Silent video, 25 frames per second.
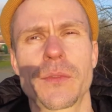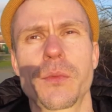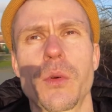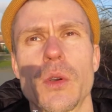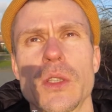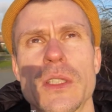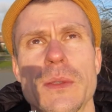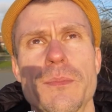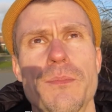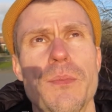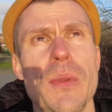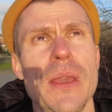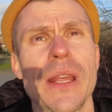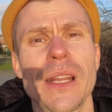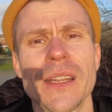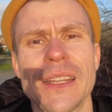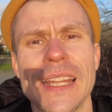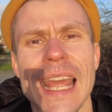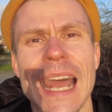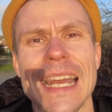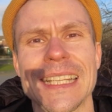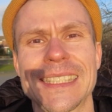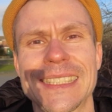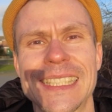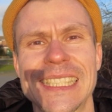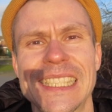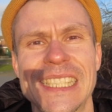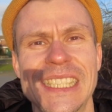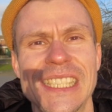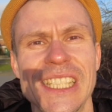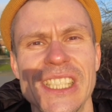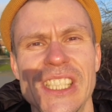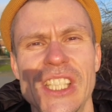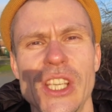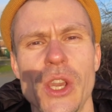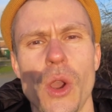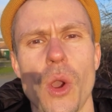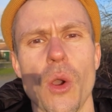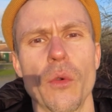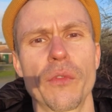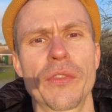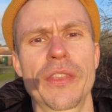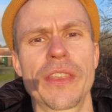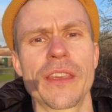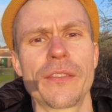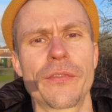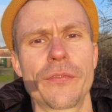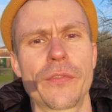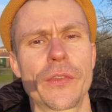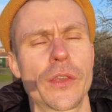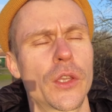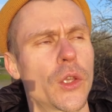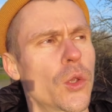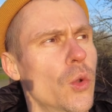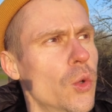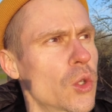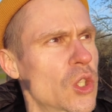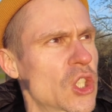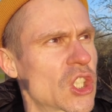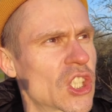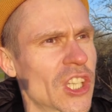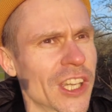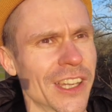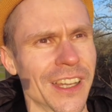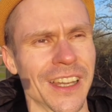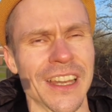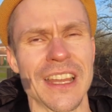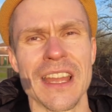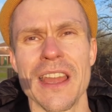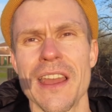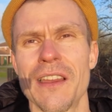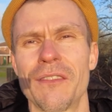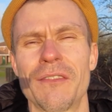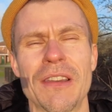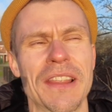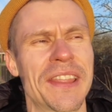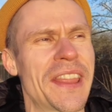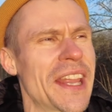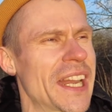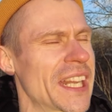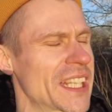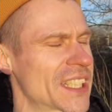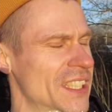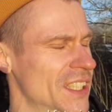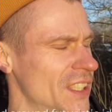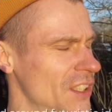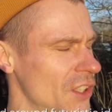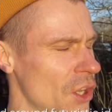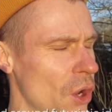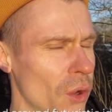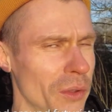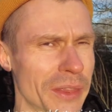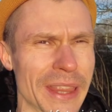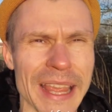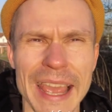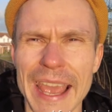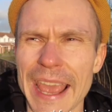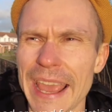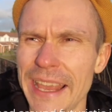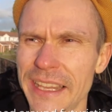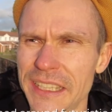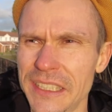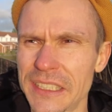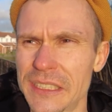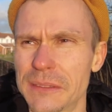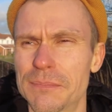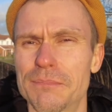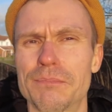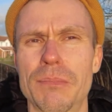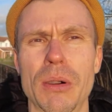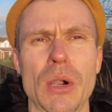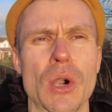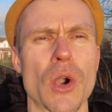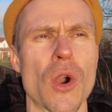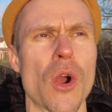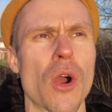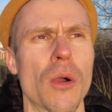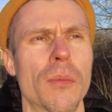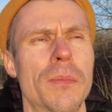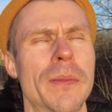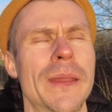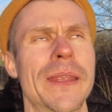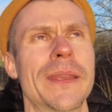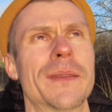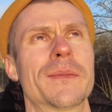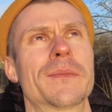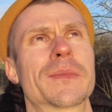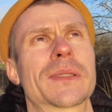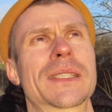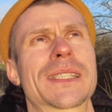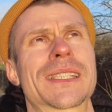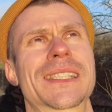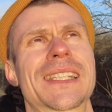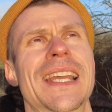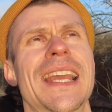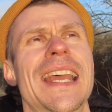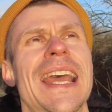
was built as the city of the future where there is not any problems